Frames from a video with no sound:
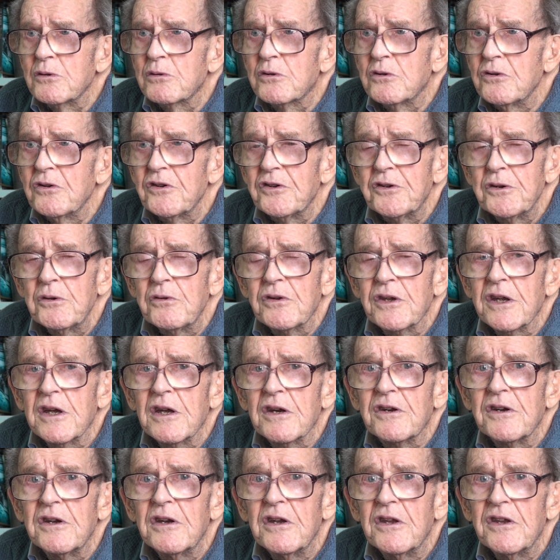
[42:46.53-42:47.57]
You couldn't do
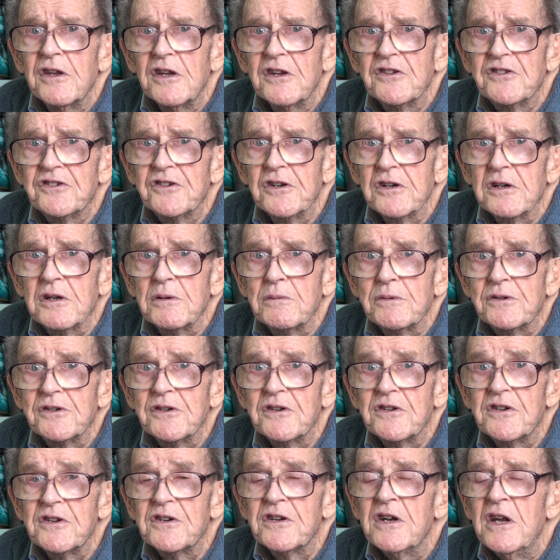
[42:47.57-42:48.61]
that in these
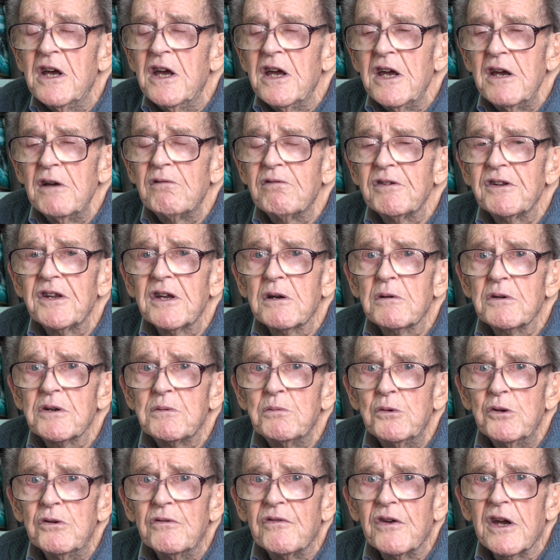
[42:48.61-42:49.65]
circumstances. Everything
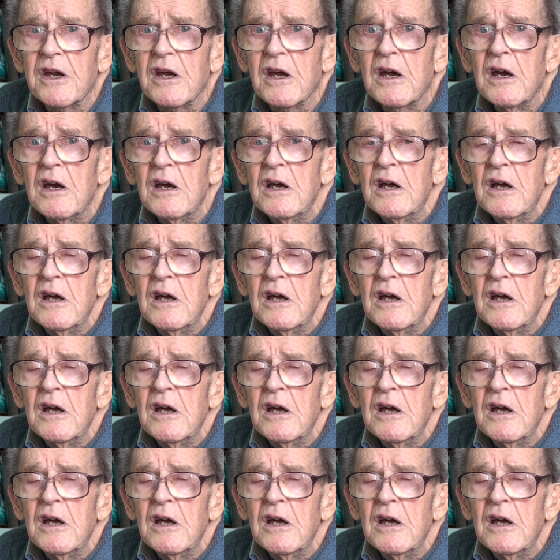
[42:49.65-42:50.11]
was moving.